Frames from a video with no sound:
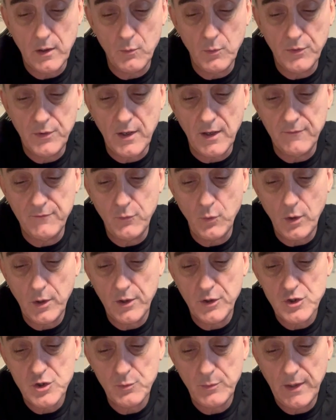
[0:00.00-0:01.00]
with Ken
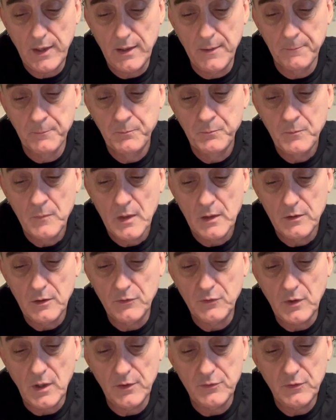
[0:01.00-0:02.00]
Forkish, we
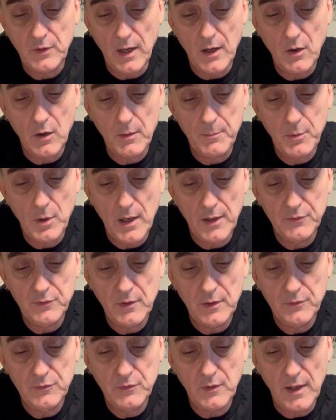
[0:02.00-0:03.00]
discussed our
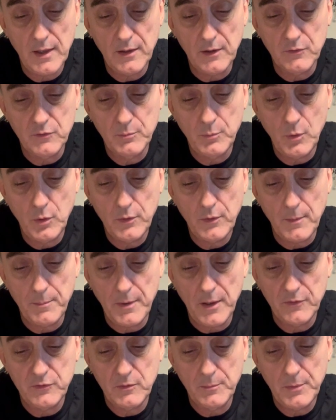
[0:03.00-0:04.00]
process and explored the
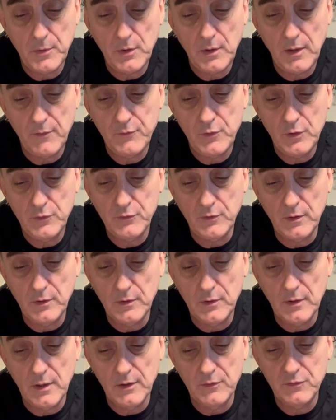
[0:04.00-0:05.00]
possibility of
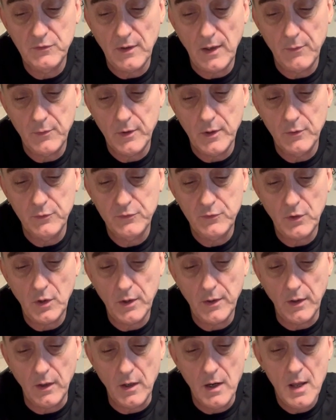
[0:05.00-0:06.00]
using his sourdough
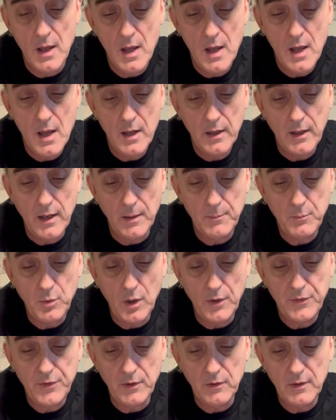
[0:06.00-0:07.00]
starter. Ken
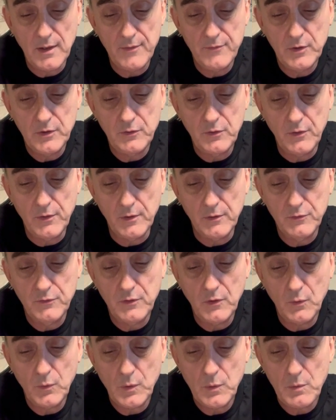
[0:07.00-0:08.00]
brought their leaven to the
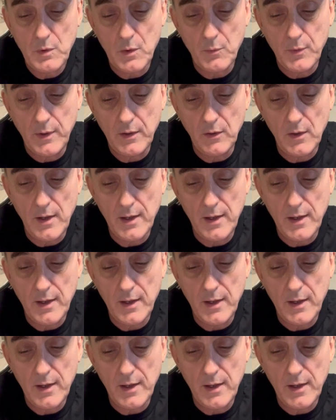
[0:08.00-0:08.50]
distillery where we